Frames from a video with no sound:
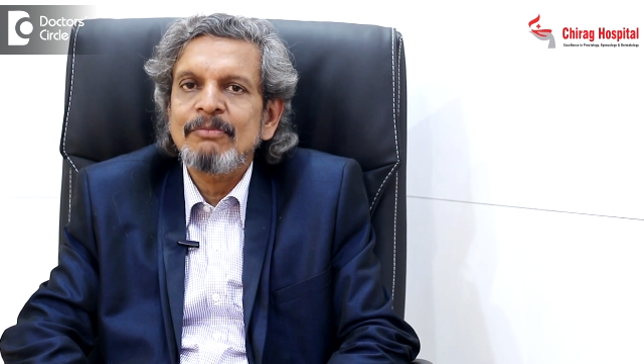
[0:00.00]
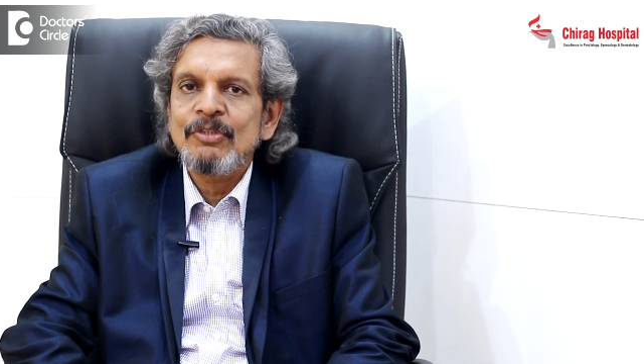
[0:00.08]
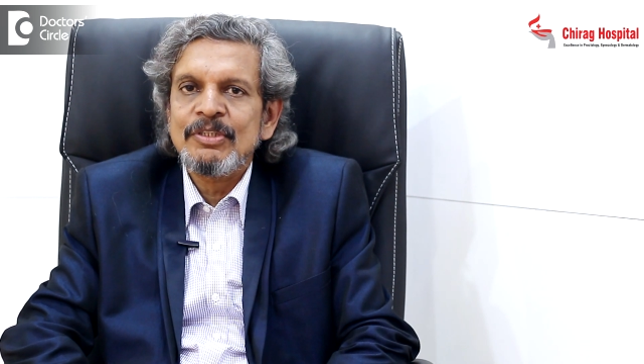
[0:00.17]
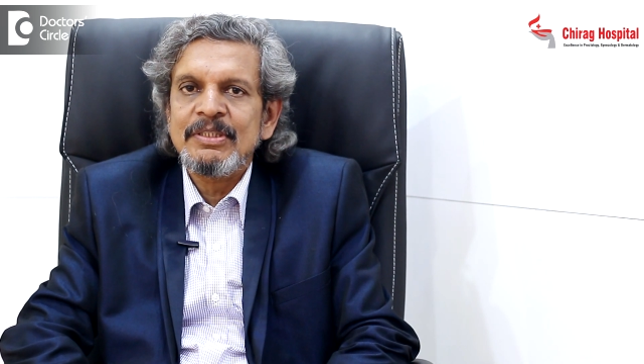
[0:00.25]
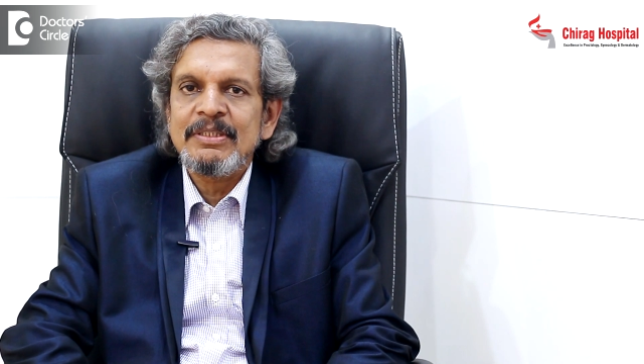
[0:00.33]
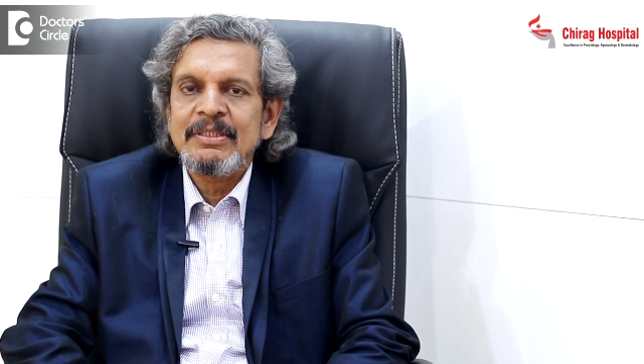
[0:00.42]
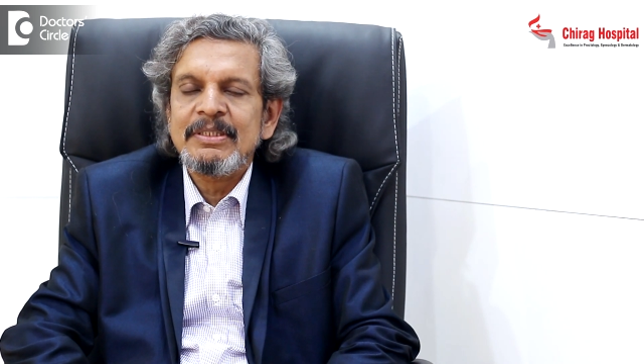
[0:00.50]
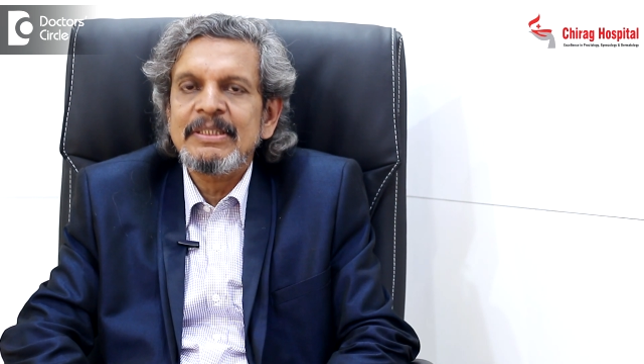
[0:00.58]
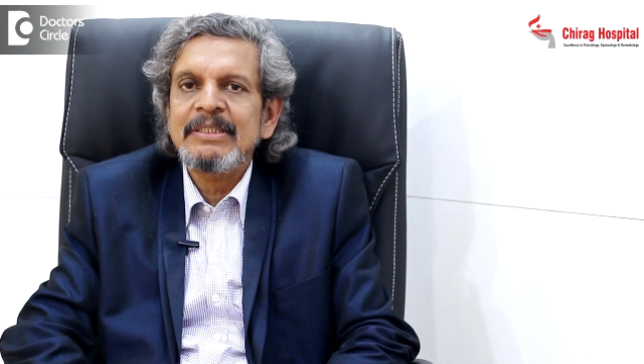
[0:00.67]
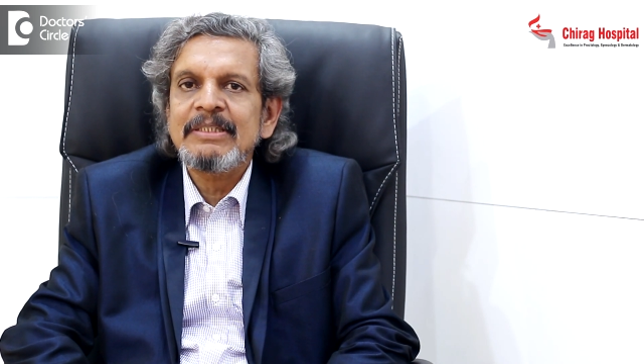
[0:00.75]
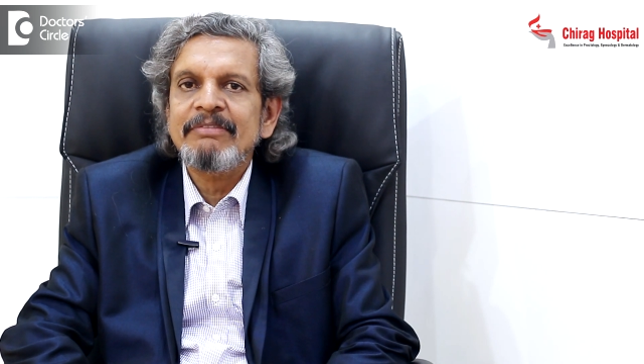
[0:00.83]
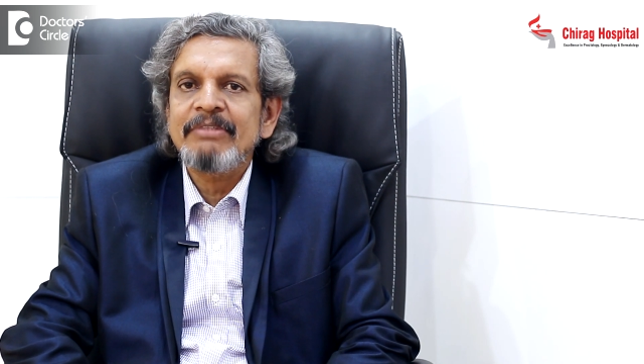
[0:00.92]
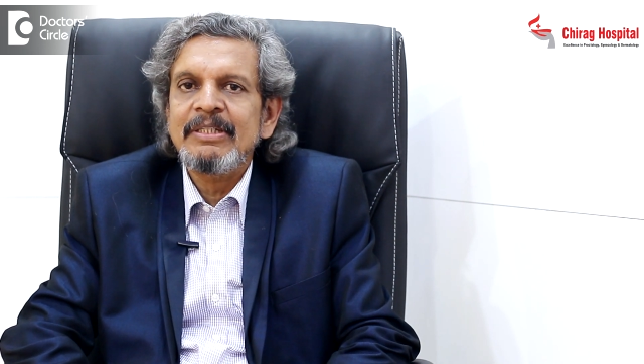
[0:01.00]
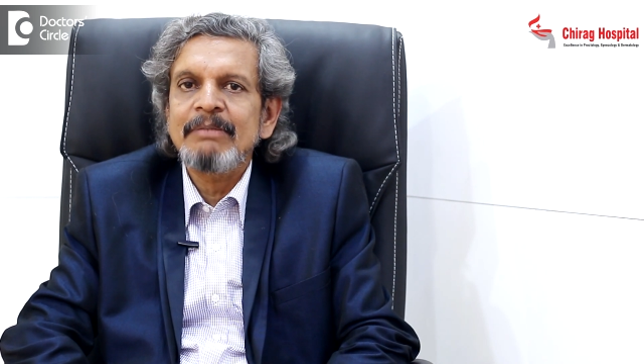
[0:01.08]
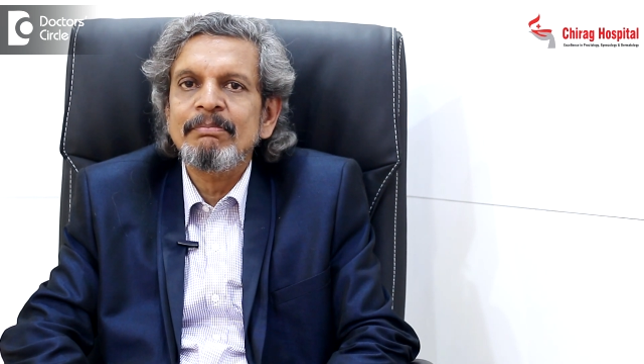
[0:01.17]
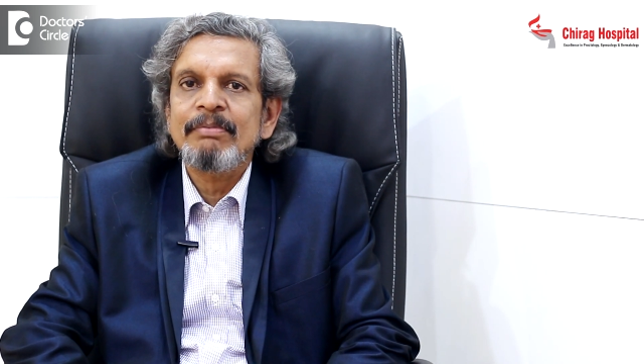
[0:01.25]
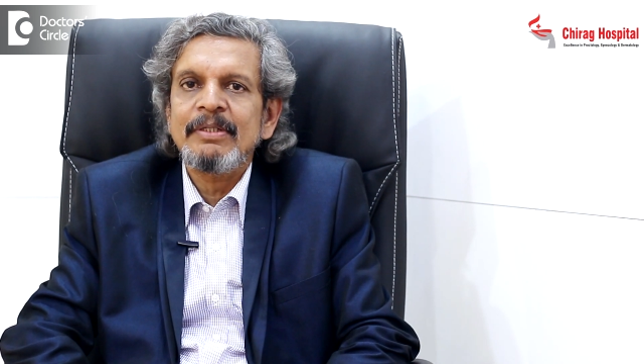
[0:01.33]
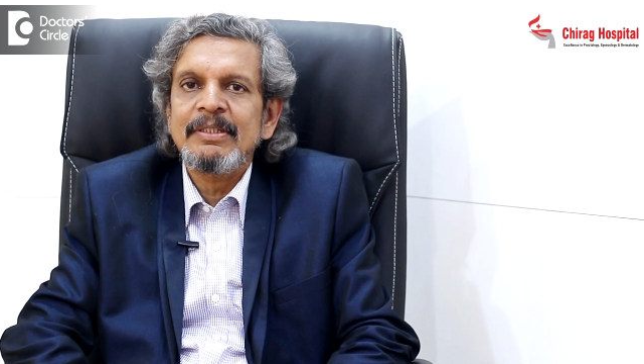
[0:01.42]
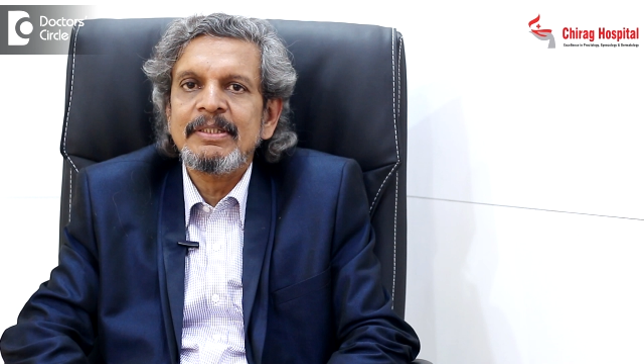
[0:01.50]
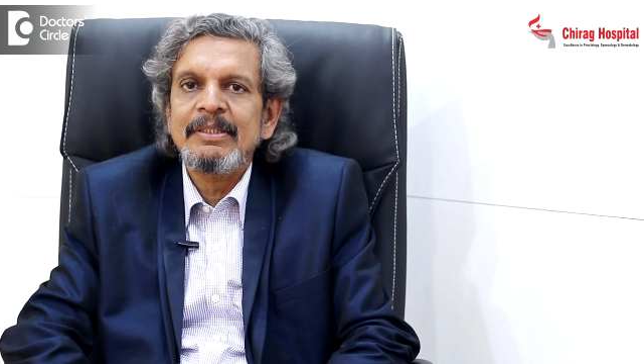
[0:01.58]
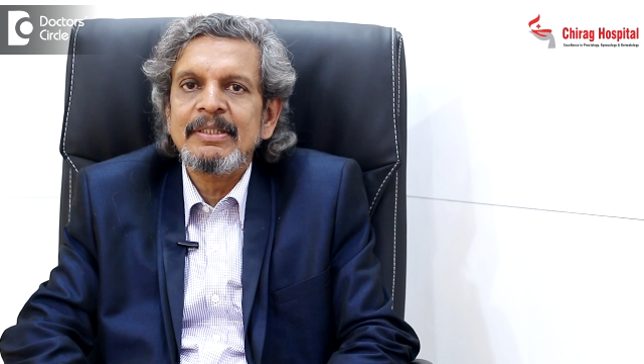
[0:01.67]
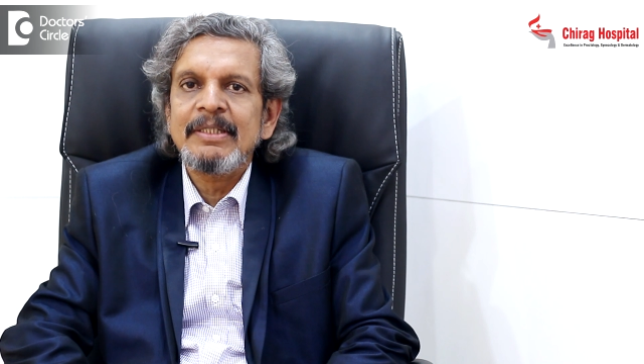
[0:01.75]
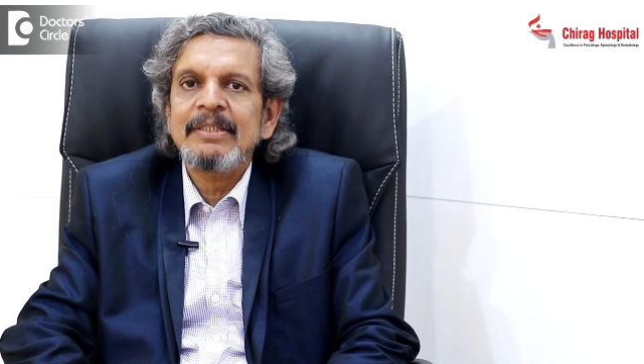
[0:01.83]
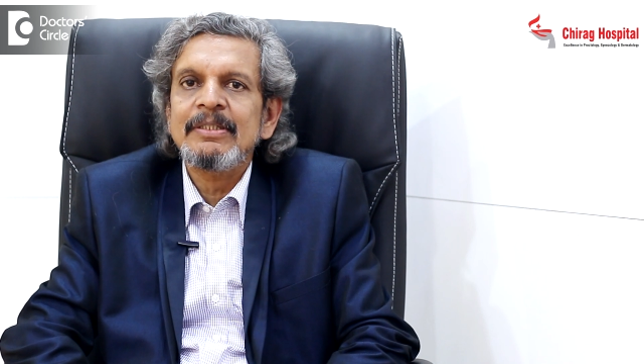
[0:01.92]
motions is a very
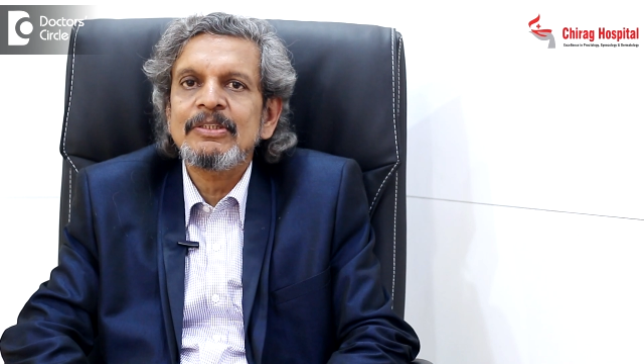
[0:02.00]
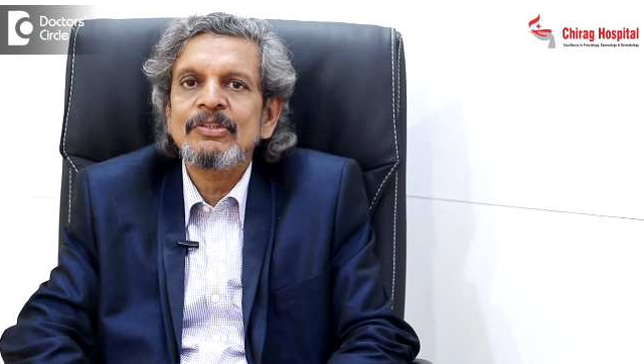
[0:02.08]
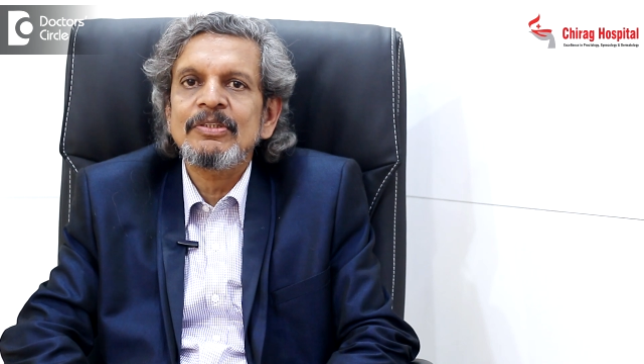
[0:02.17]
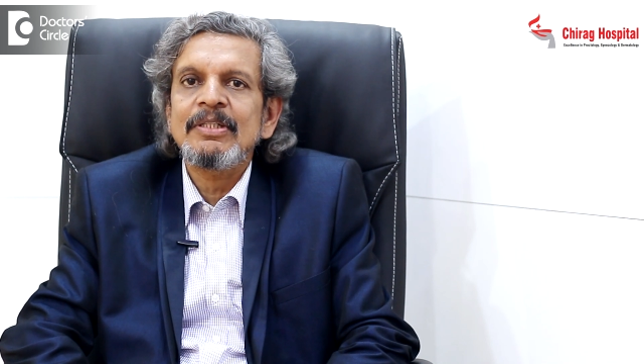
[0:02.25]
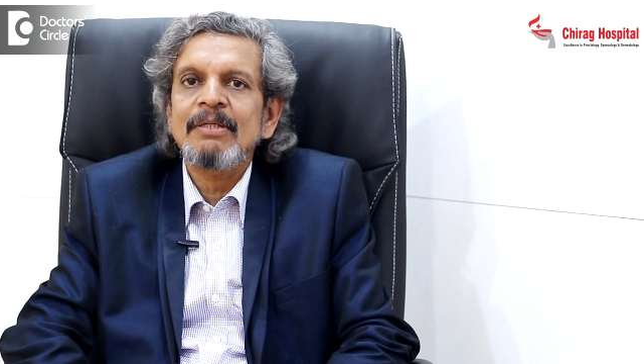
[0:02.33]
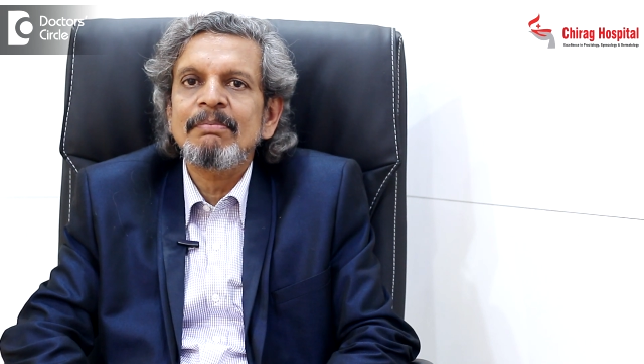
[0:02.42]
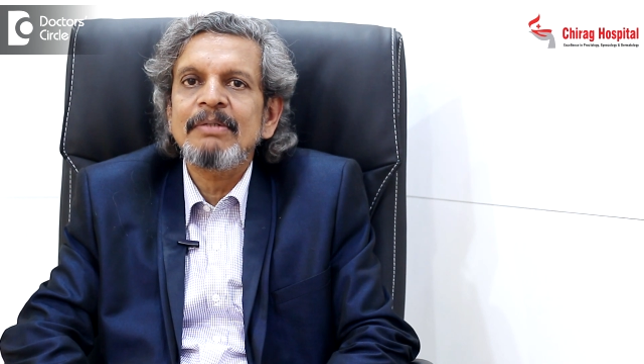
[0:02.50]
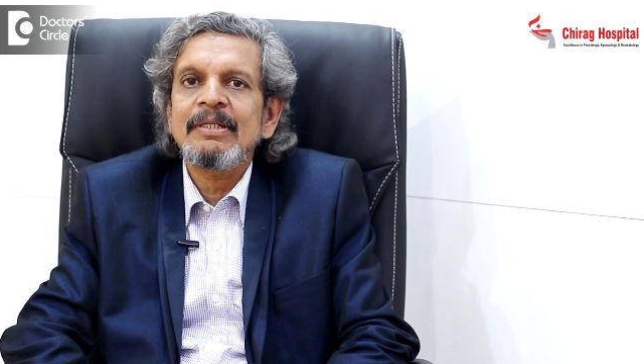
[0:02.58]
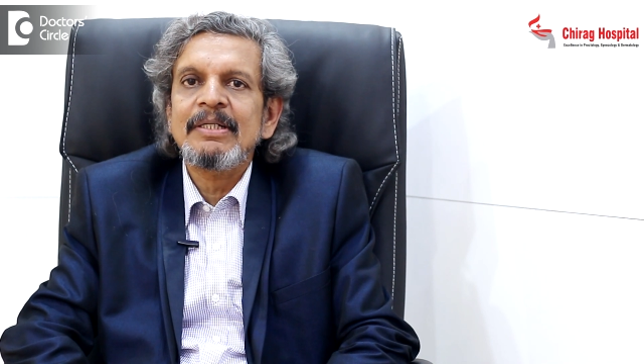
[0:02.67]
important and it should not be